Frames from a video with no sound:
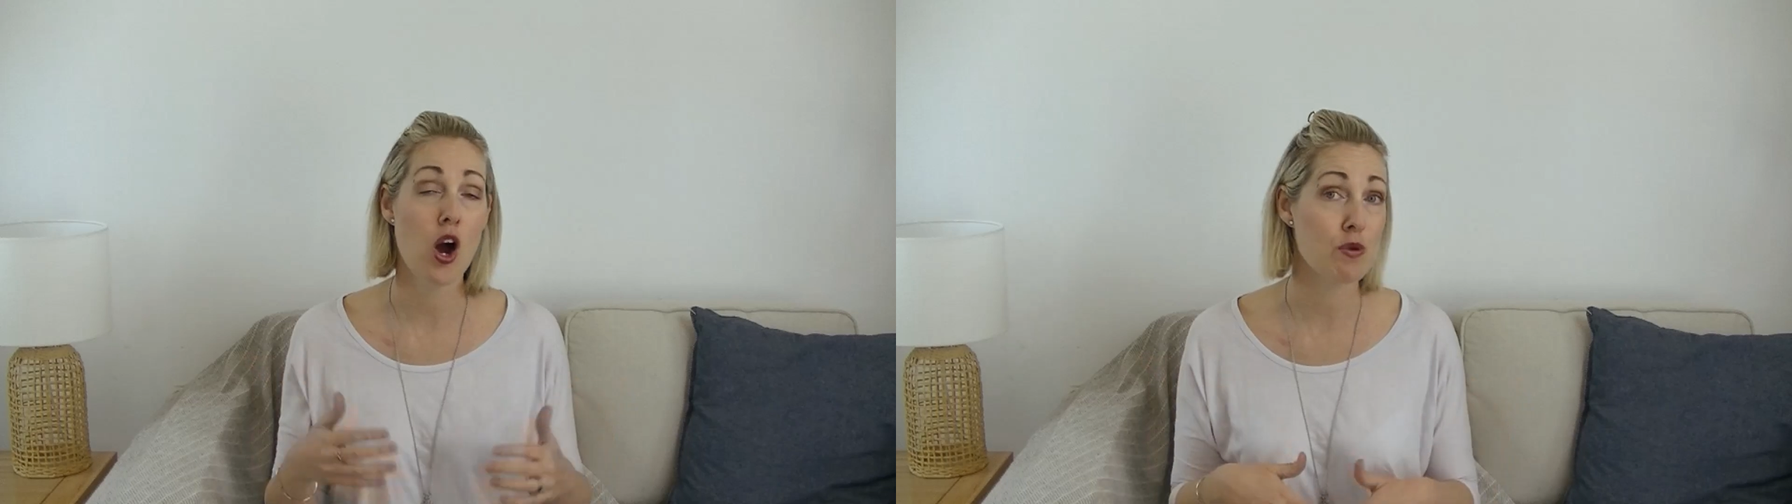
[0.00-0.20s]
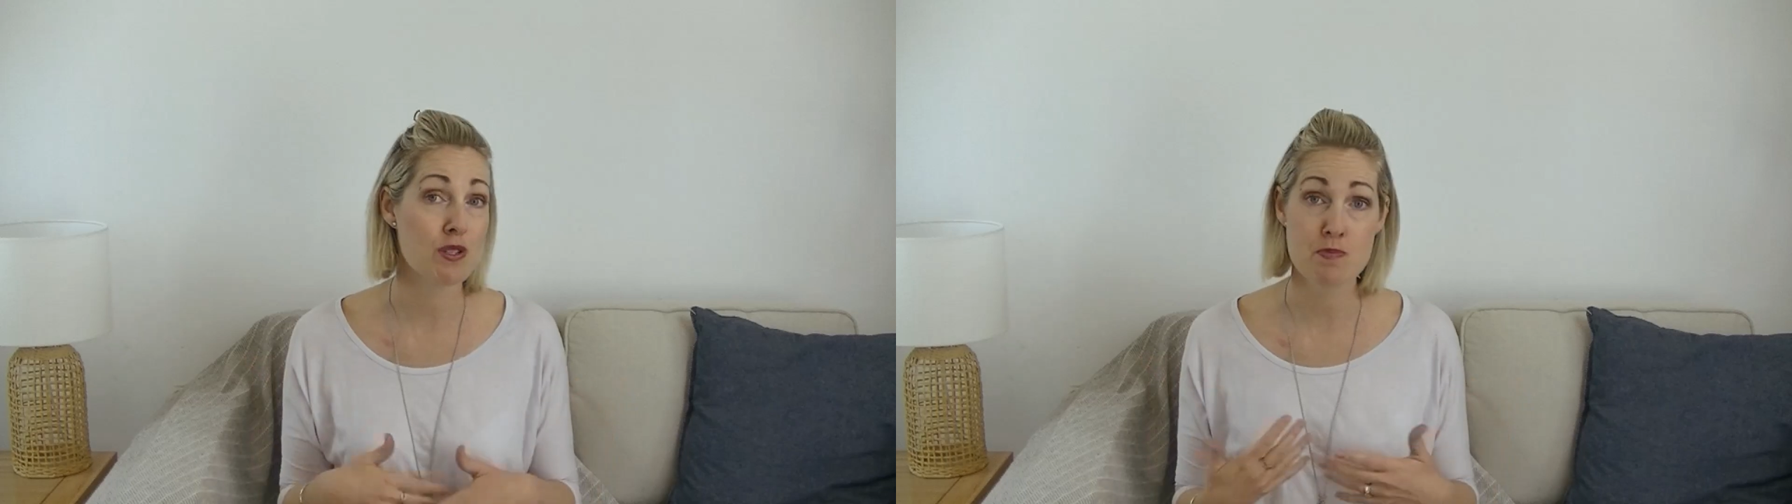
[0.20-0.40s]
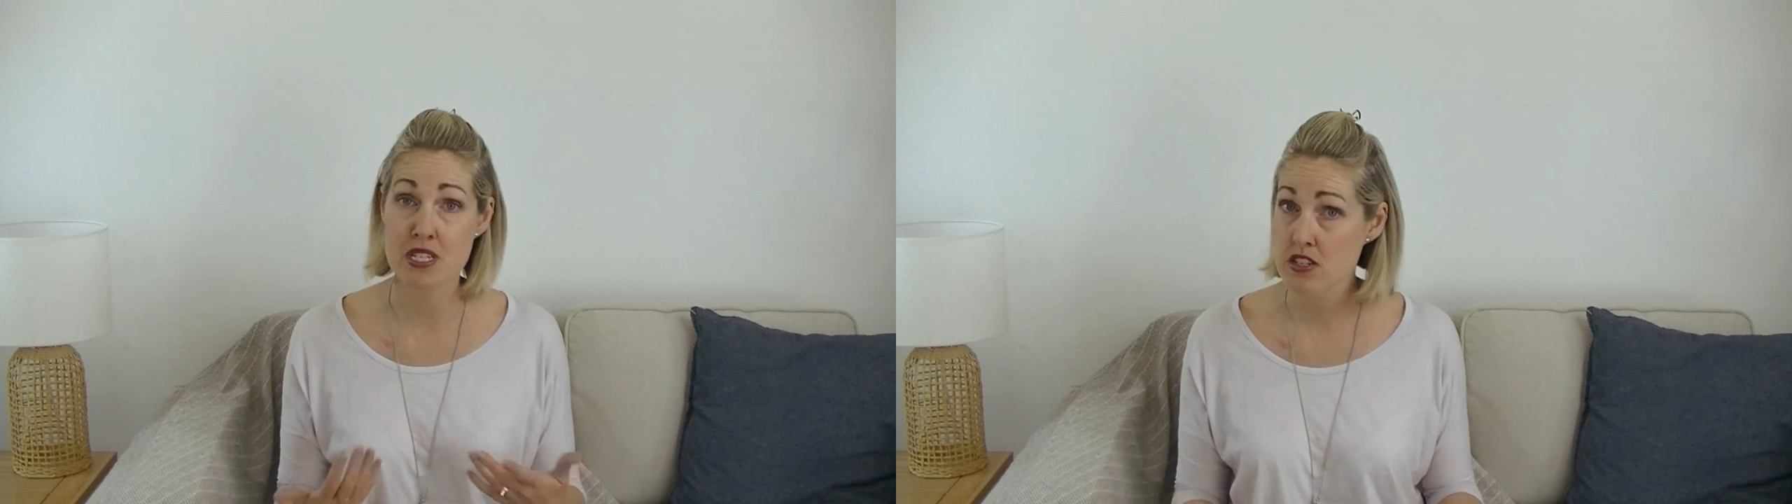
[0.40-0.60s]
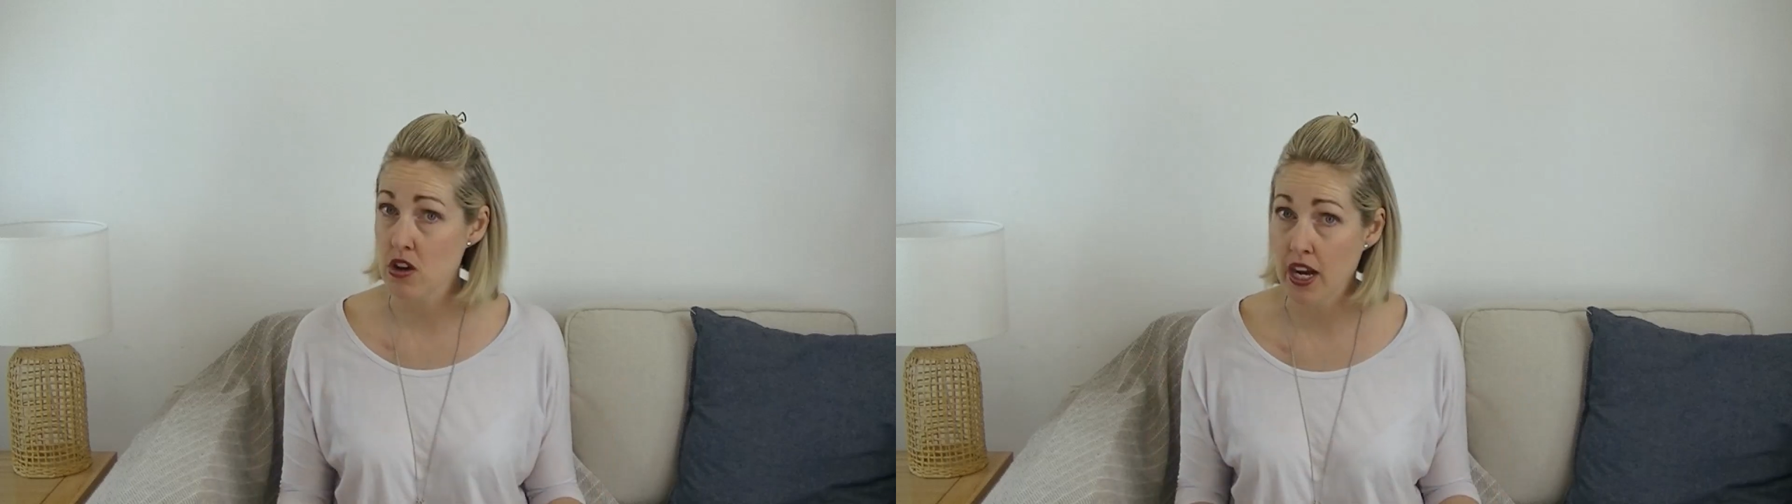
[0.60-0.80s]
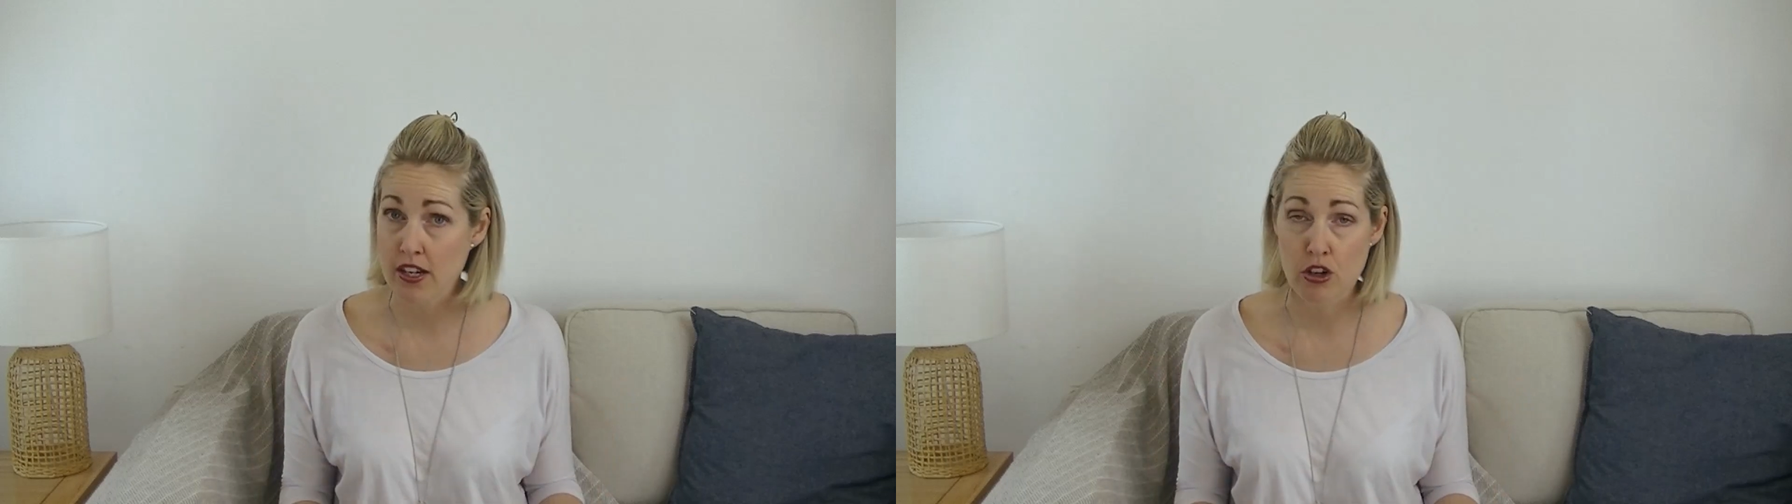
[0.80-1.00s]
I was
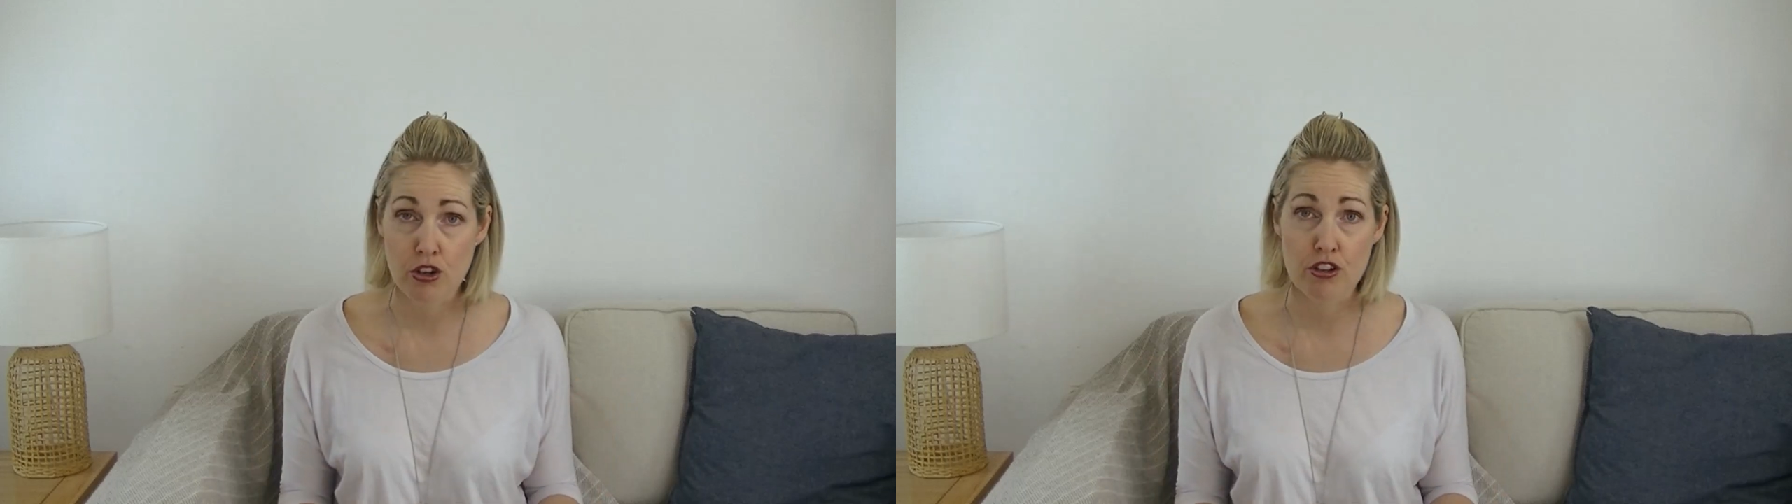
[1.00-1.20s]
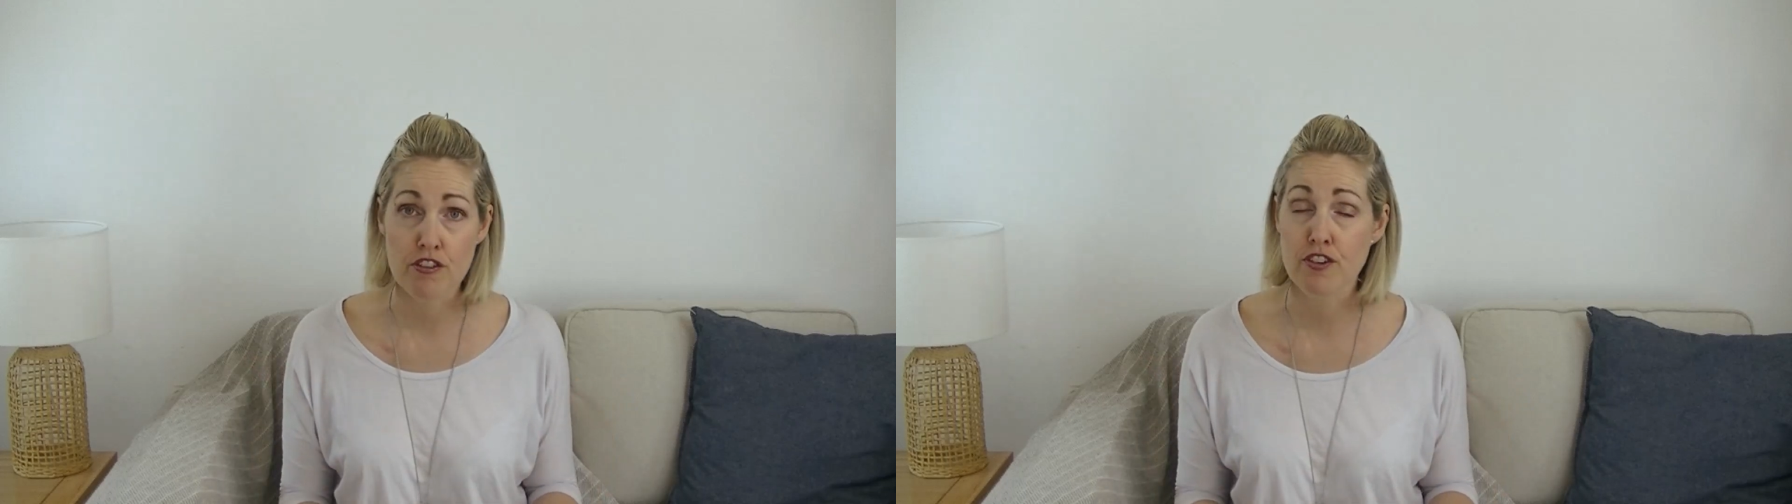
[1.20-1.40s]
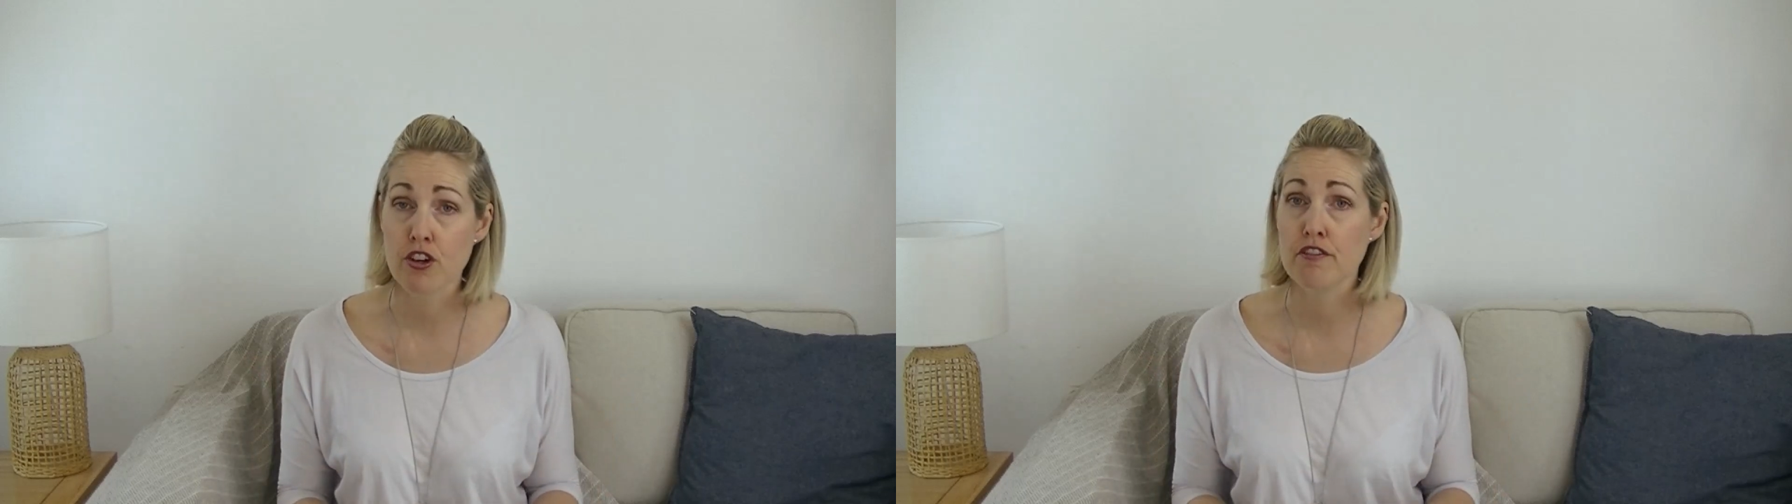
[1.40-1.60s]
misdiagnosed for